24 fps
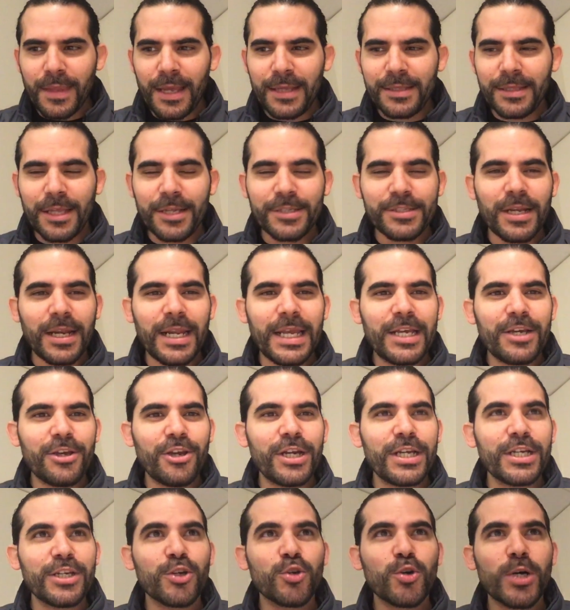there is a
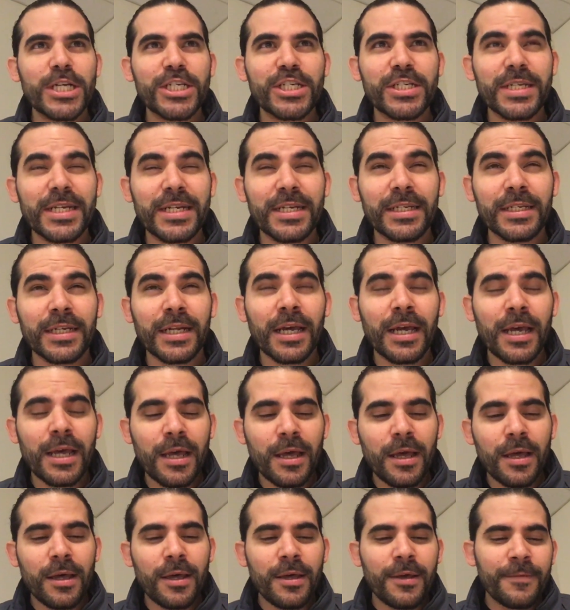lingering question
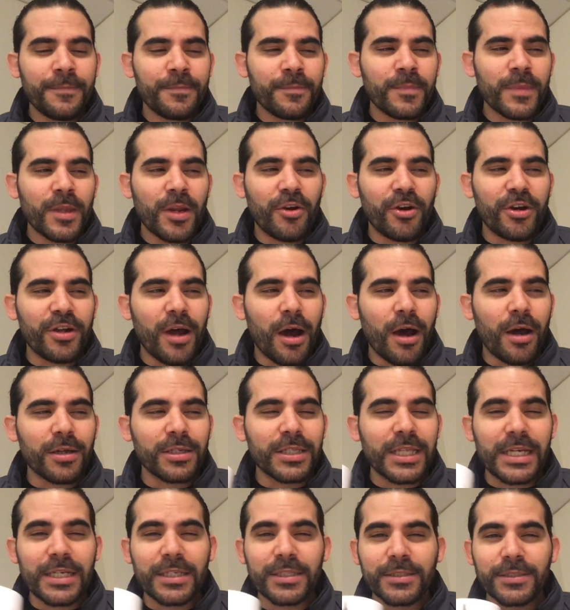
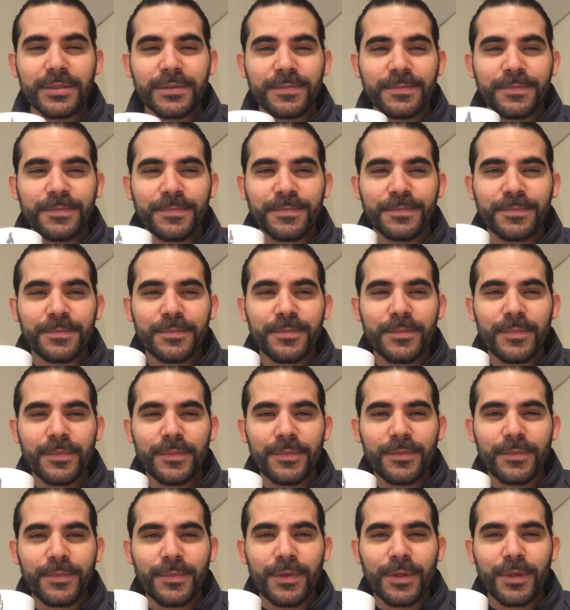regarding
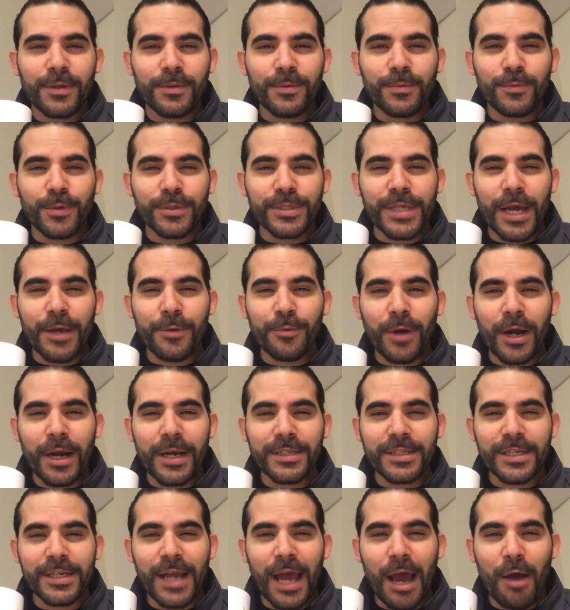what I
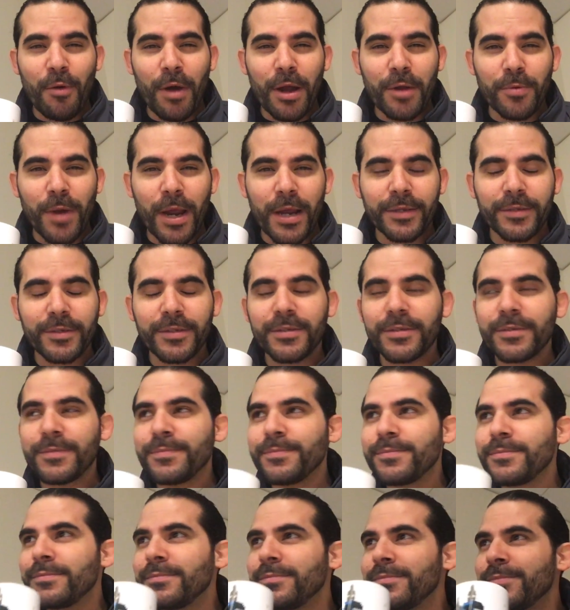write and how I write.
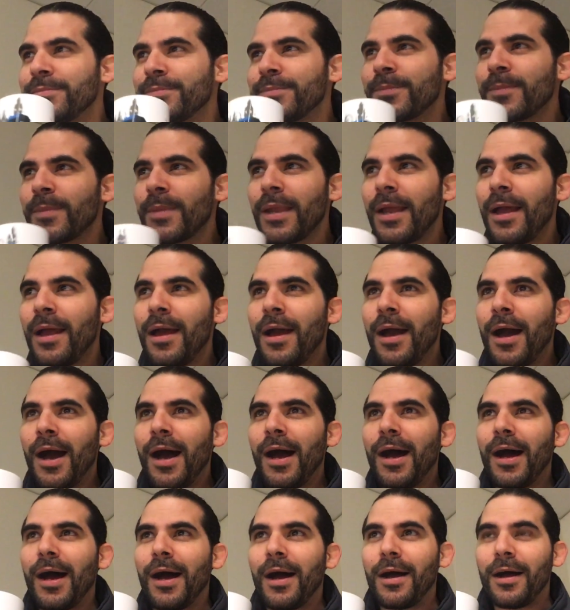
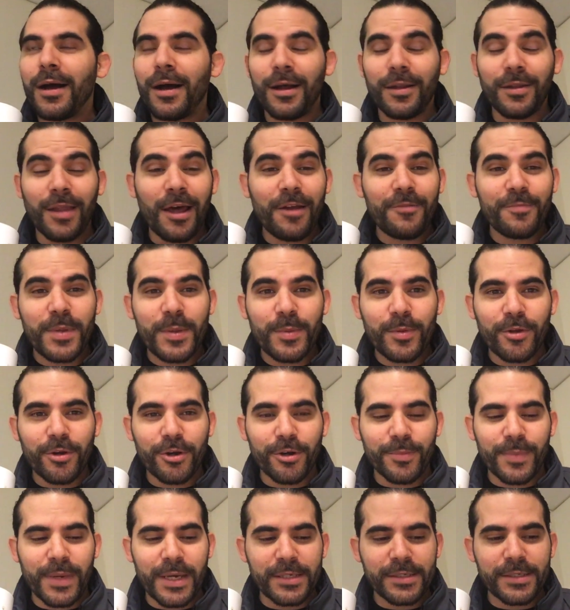A lot of people are
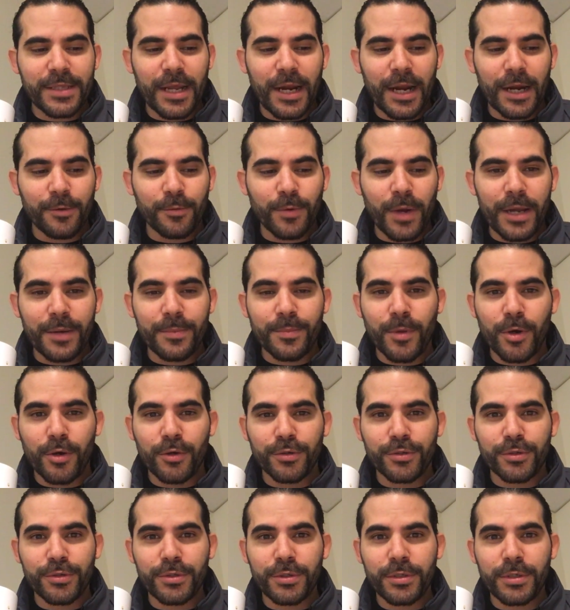amazed that I write
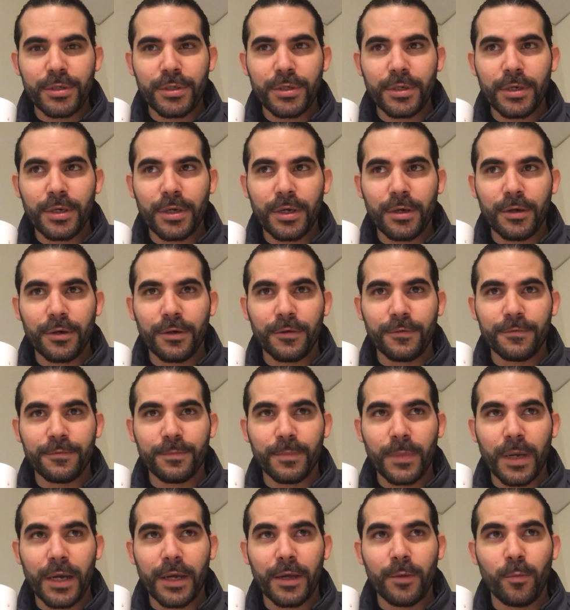most of
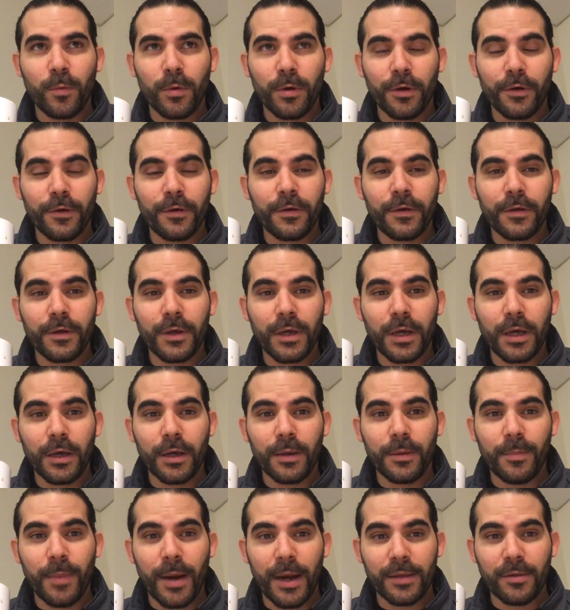my work
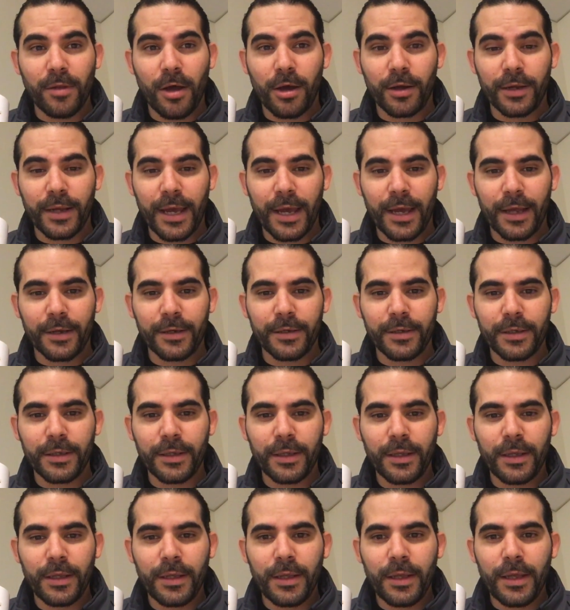by longhand,
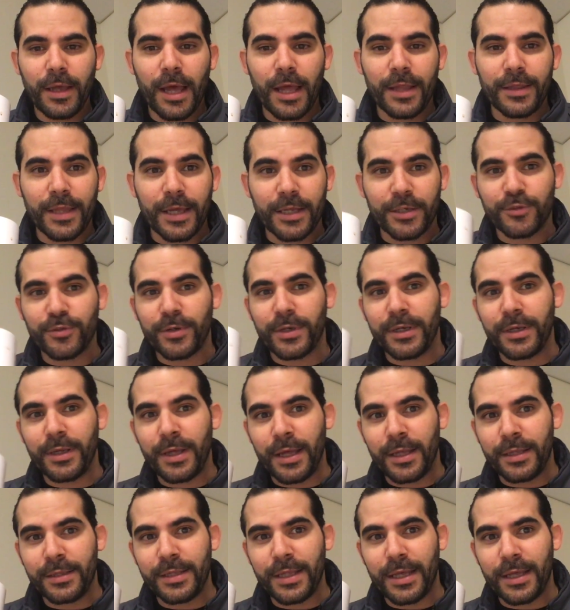and
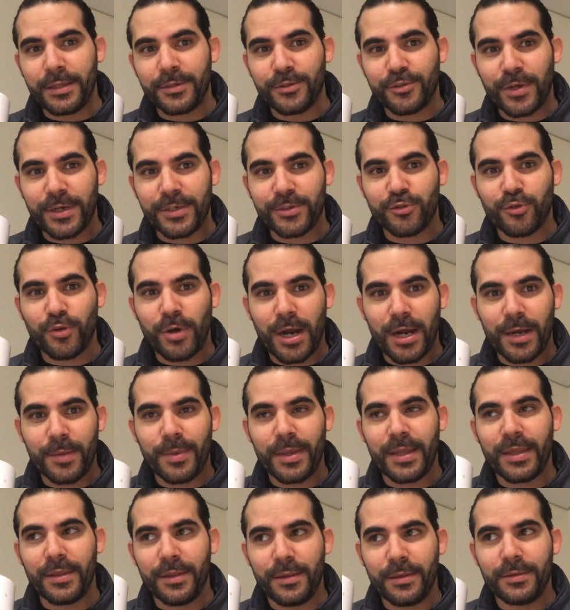then transcribe
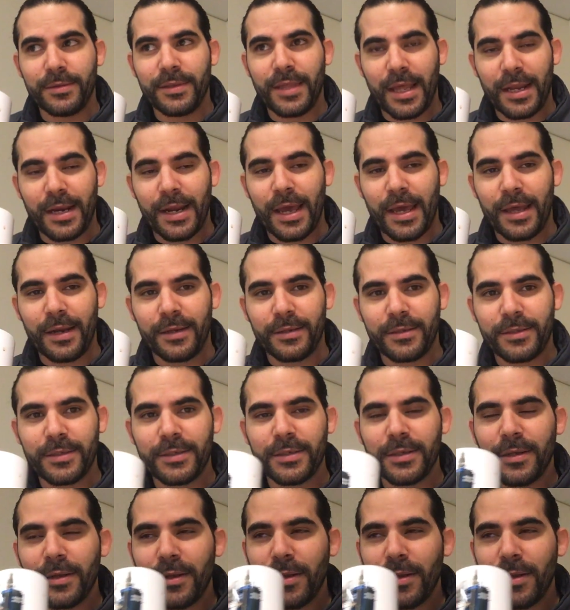and then edit.